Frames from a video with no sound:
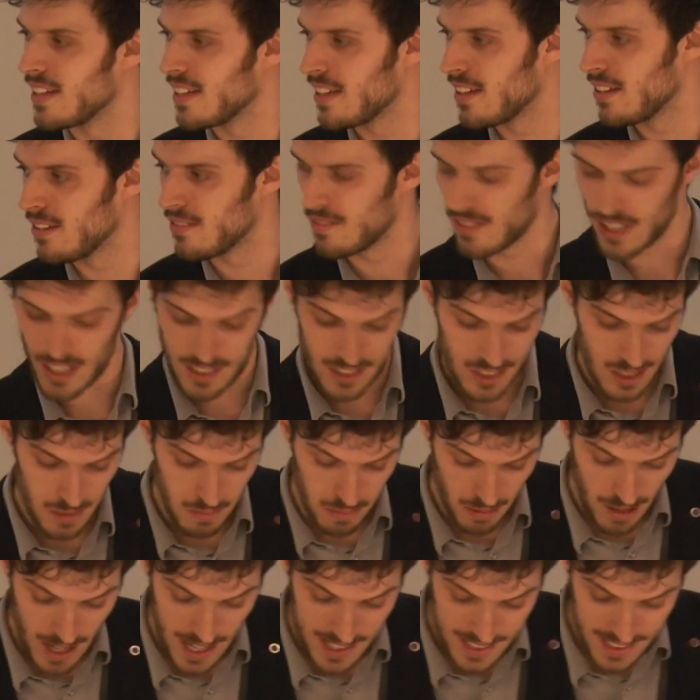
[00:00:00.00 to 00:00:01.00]
University
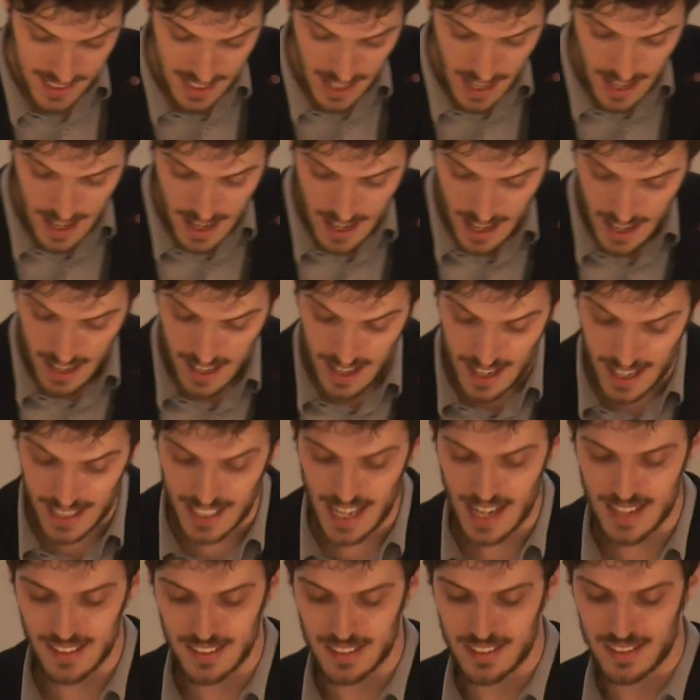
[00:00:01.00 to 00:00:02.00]
Press,
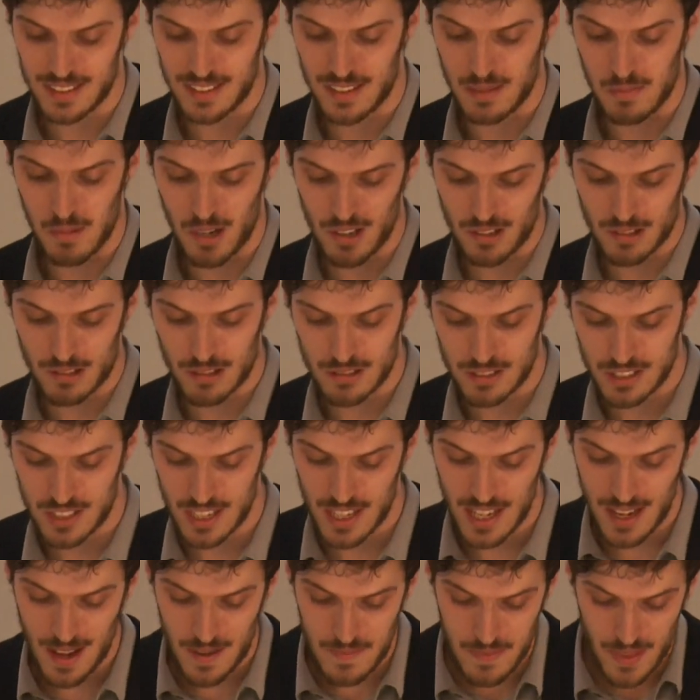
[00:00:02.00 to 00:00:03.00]
Against Democracy.